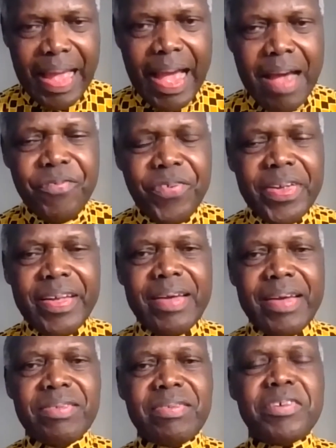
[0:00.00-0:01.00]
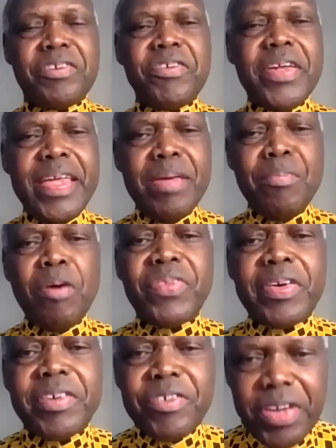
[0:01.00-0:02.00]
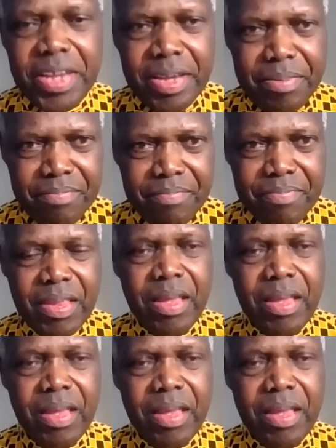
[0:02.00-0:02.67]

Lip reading: Africa's cream of the cream,